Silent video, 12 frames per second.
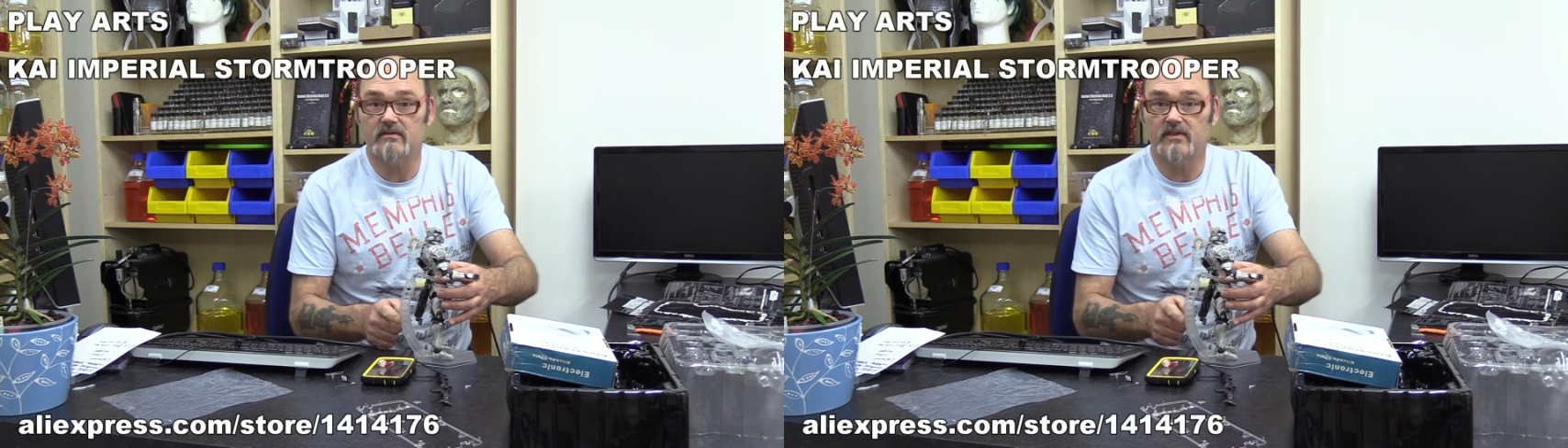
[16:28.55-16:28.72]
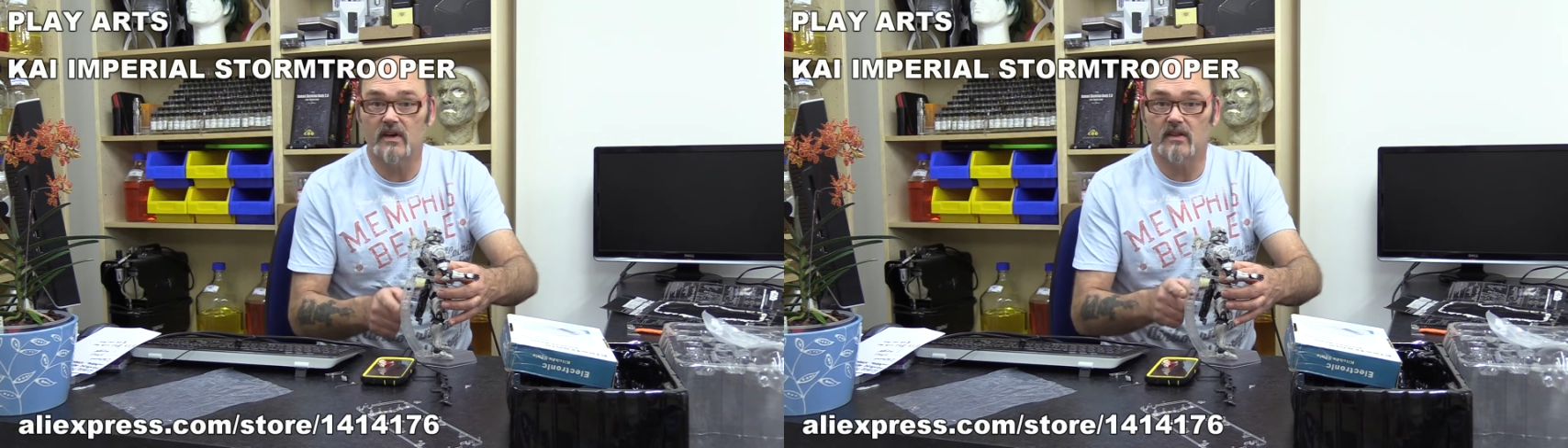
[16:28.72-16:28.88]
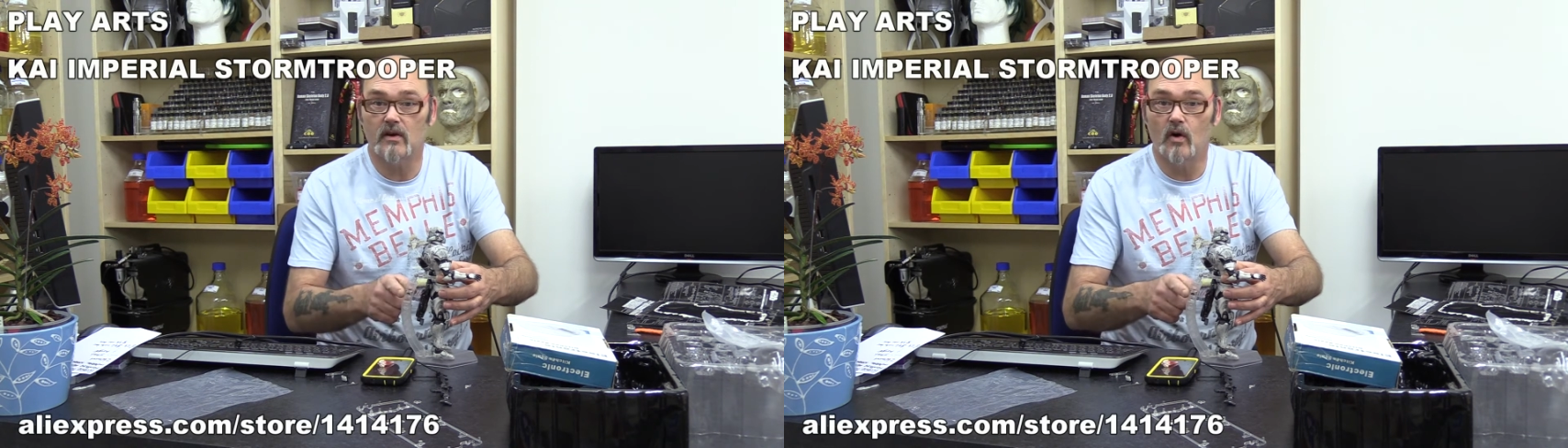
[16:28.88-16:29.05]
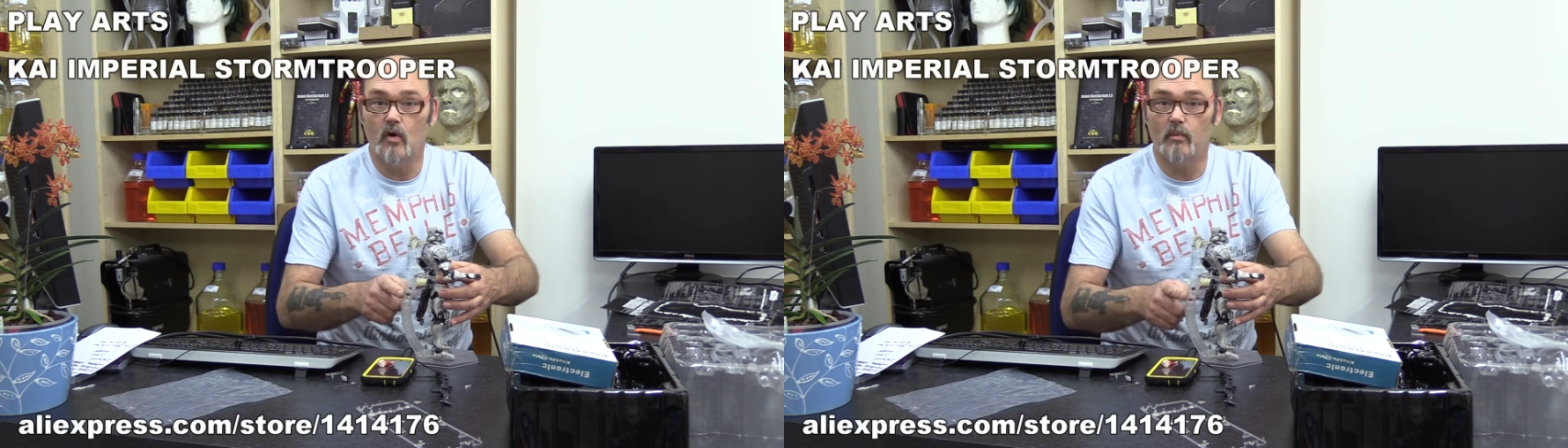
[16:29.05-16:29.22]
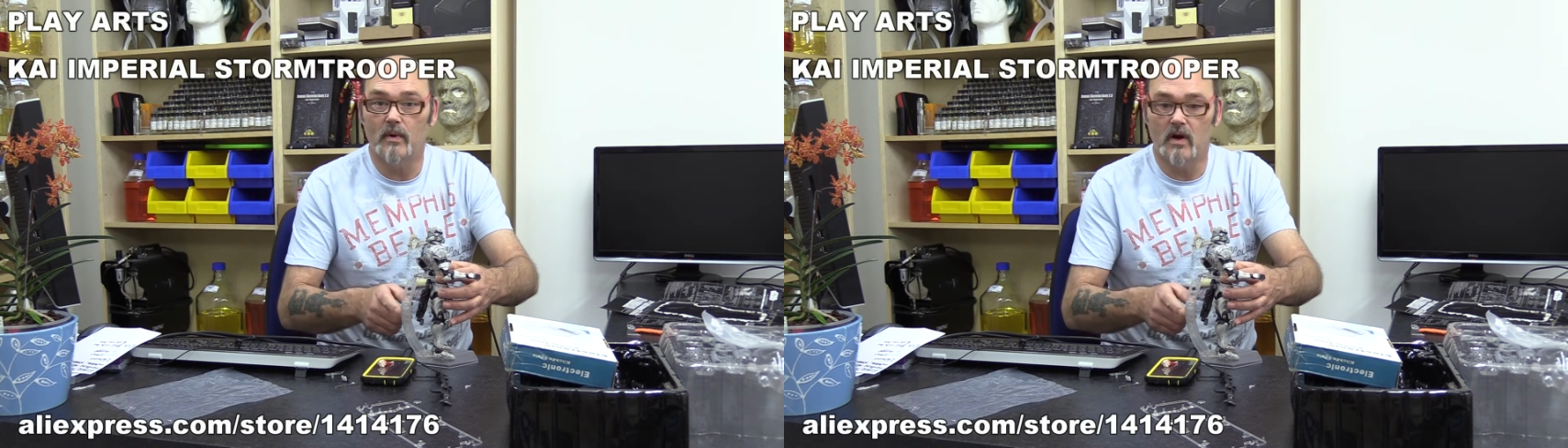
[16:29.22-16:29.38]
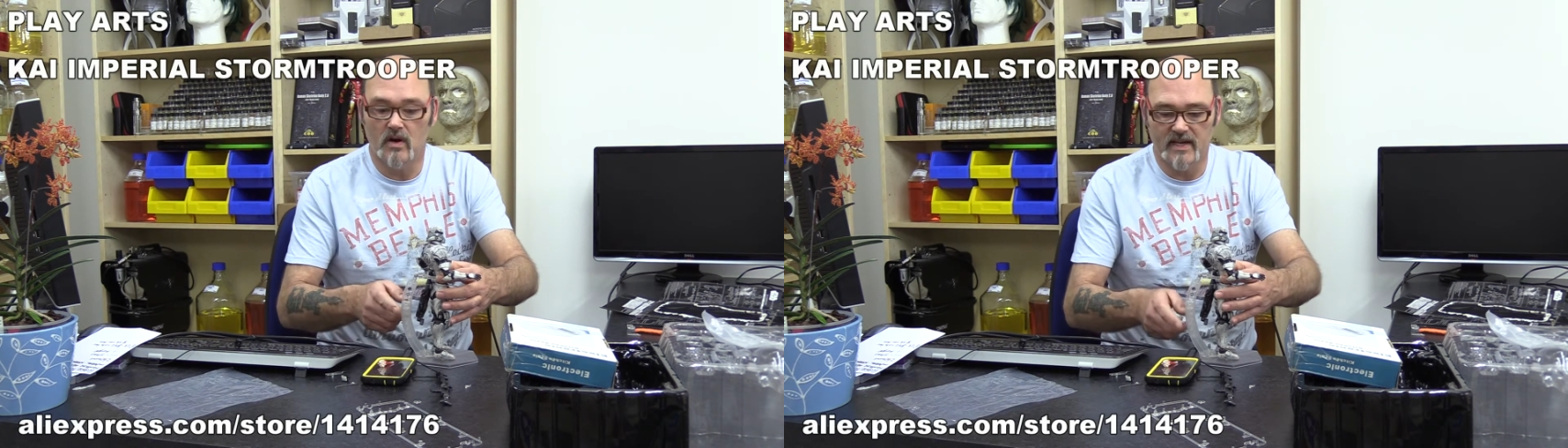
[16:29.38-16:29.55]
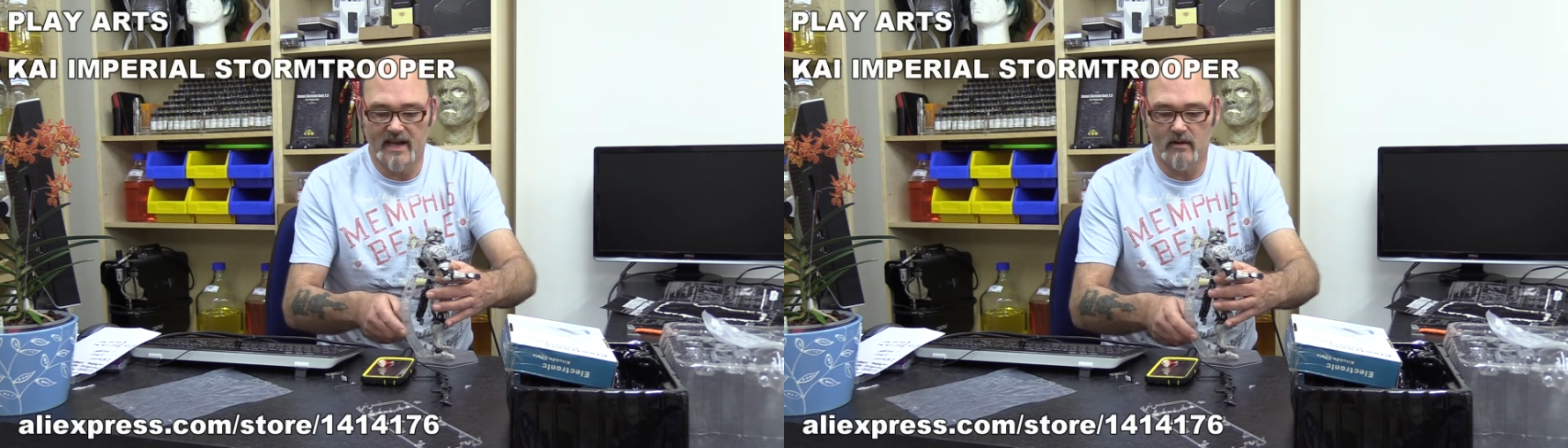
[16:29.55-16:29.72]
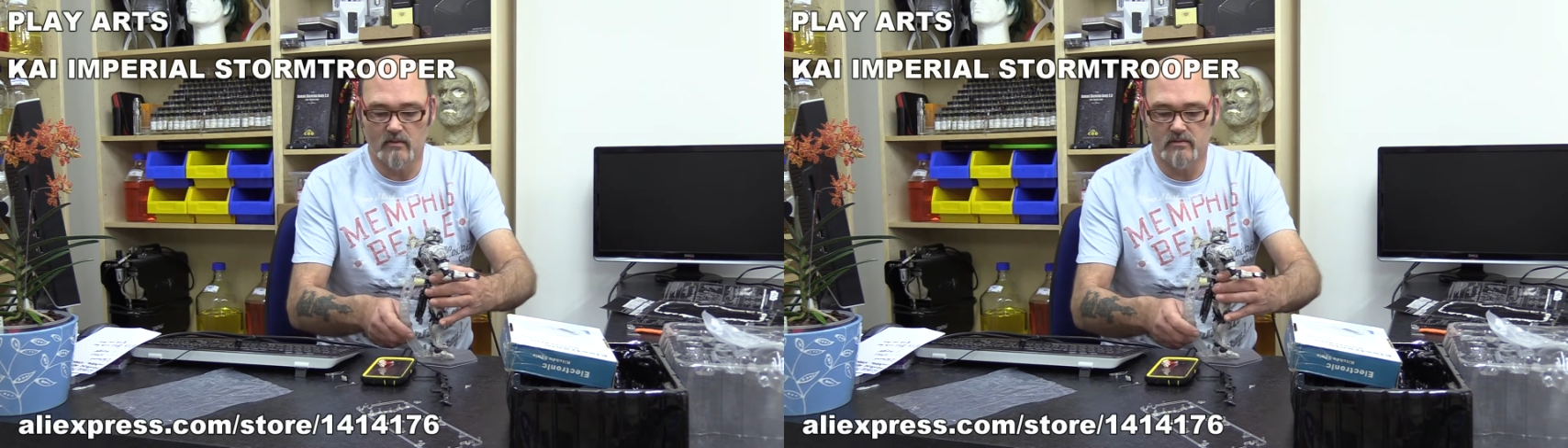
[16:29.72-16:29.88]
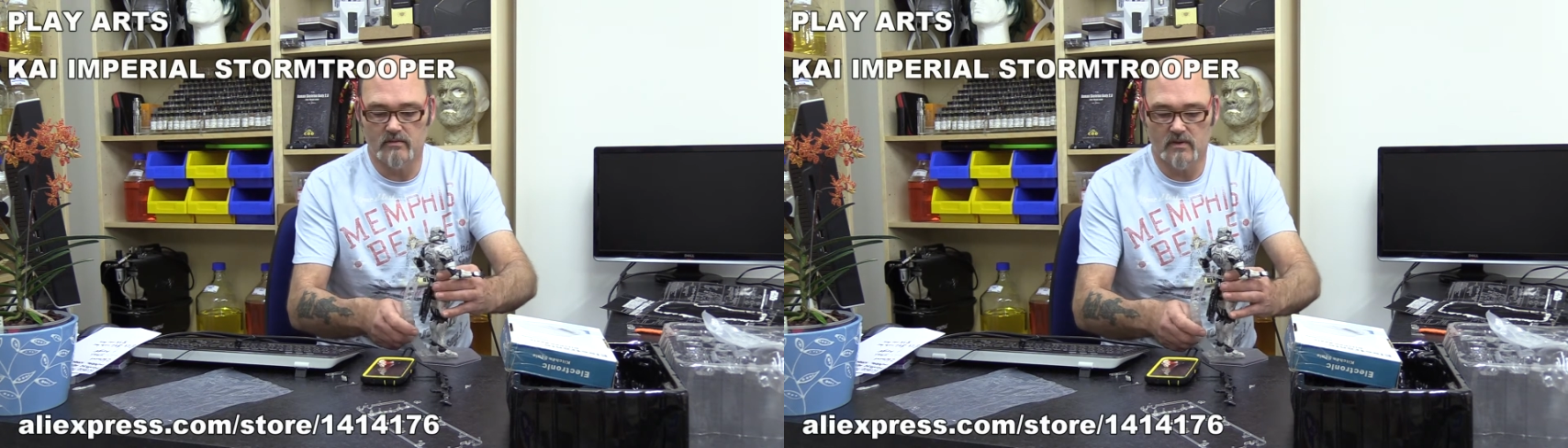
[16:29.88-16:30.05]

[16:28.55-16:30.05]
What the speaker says: further up or down.